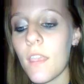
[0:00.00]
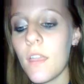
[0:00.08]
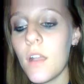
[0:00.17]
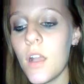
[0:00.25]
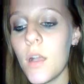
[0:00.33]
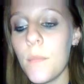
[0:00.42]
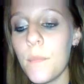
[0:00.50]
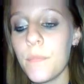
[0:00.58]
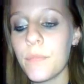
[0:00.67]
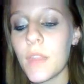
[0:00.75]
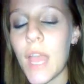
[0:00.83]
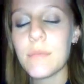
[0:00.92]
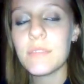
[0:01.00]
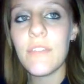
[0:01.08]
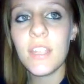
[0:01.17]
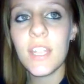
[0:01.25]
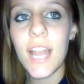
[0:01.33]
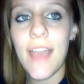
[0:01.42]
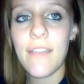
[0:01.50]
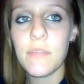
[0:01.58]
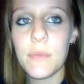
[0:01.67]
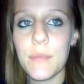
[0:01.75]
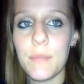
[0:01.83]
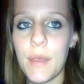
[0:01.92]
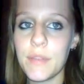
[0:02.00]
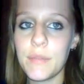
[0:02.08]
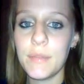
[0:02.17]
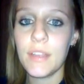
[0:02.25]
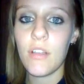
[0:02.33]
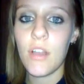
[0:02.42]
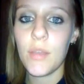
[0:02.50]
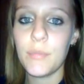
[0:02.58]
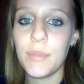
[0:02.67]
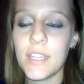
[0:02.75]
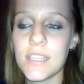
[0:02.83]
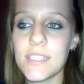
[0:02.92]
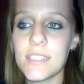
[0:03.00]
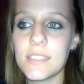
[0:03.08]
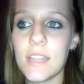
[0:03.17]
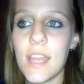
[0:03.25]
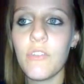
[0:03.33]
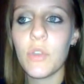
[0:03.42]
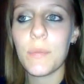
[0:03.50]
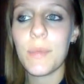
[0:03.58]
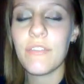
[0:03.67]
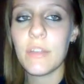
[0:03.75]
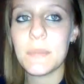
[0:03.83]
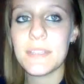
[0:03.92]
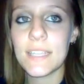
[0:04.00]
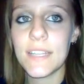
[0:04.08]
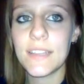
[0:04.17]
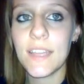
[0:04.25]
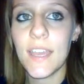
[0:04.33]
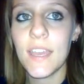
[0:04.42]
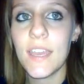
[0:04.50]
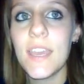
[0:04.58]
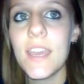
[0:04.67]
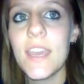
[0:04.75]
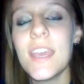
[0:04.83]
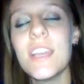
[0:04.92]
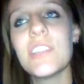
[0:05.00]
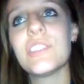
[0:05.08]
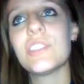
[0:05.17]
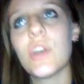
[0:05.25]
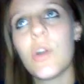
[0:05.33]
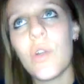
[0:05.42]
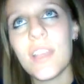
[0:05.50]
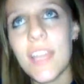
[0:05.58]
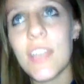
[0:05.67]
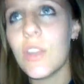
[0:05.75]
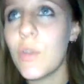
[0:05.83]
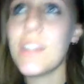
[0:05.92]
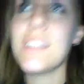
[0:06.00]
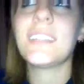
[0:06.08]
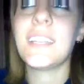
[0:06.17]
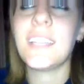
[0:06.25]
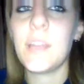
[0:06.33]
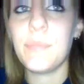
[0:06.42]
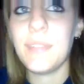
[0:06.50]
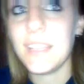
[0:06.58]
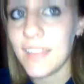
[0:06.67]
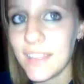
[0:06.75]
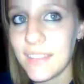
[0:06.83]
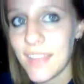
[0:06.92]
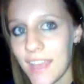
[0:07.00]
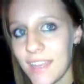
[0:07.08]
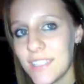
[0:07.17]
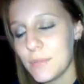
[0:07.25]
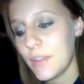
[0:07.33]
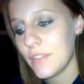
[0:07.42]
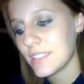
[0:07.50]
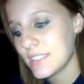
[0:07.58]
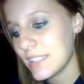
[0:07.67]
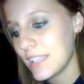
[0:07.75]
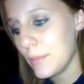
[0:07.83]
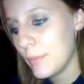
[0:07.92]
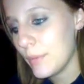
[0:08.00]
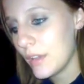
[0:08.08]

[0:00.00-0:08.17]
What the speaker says: I'm definitely going to have him in the bed with me a lot because everyone in my family is like that. So I know he's going to end up being like that to go to sleep.